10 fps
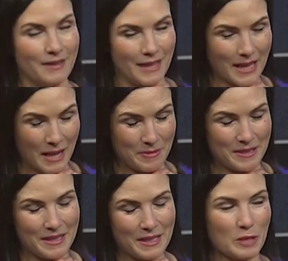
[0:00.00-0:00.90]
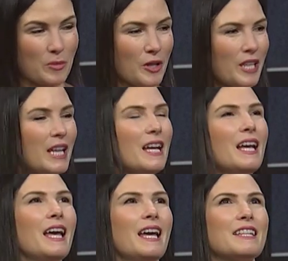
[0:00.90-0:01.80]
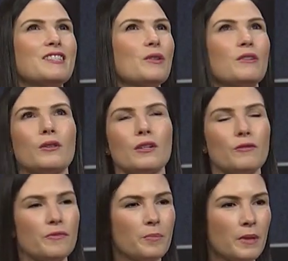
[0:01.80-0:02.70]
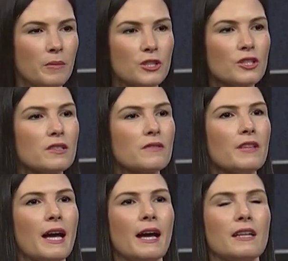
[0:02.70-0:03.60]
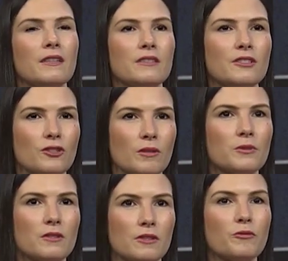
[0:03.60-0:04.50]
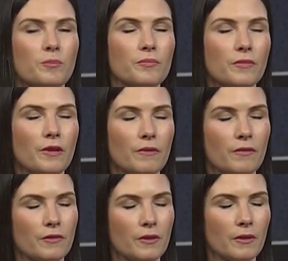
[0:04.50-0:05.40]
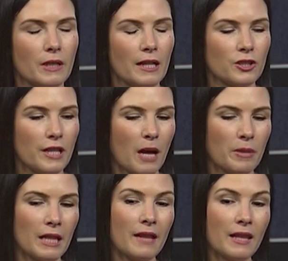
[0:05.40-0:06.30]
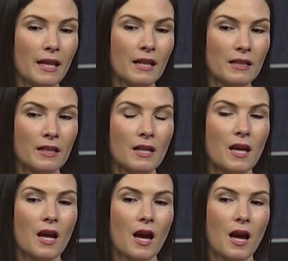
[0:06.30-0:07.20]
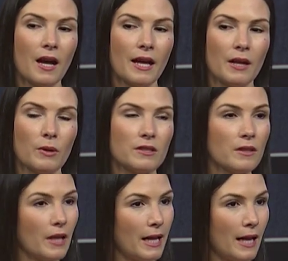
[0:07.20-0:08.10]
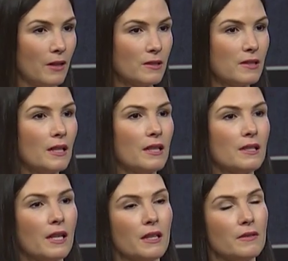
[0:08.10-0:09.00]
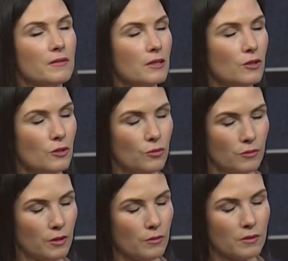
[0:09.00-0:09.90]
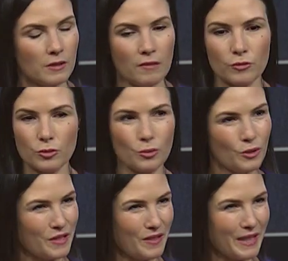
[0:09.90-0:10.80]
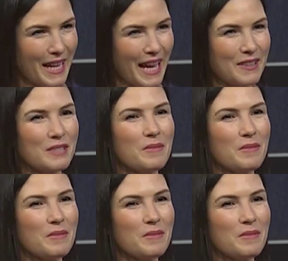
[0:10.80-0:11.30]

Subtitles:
happens in this book. And so there are a lot of images of that and descriptions of you know, it actually happening. And then I went to the lighthouse and I did, you know, several tours of the lighthouse and